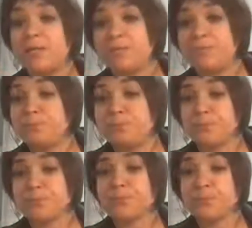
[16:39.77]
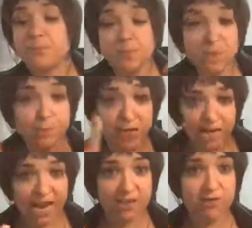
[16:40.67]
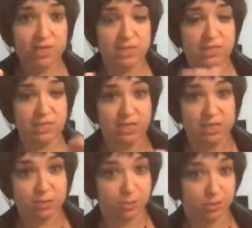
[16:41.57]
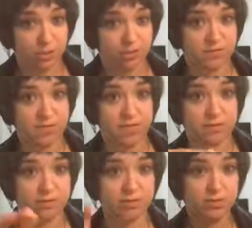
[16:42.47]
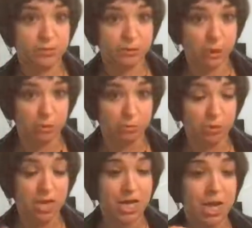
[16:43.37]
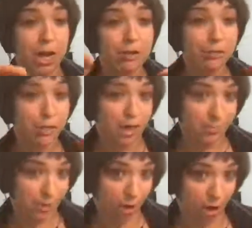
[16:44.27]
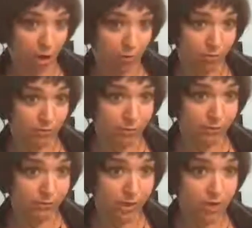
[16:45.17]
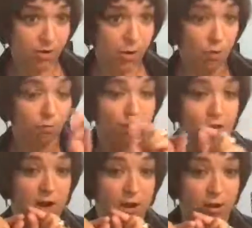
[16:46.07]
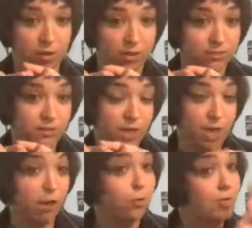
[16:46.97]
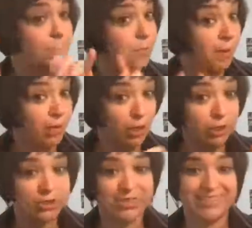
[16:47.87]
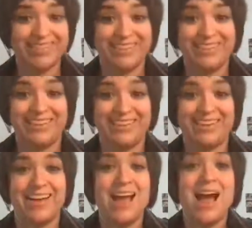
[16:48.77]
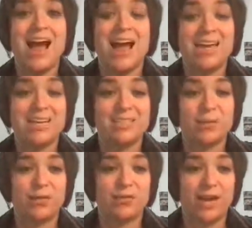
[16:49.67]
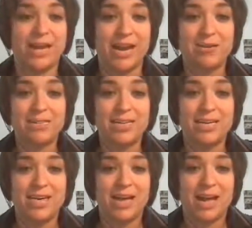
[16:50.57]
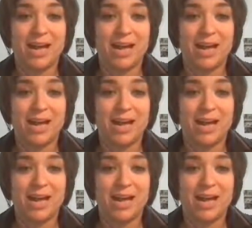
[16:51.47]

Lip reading: But again, I have it all listed in the description of this video. So sorry about the audio on the first video. Hopefully the audio on this video was better. I guess I will find out.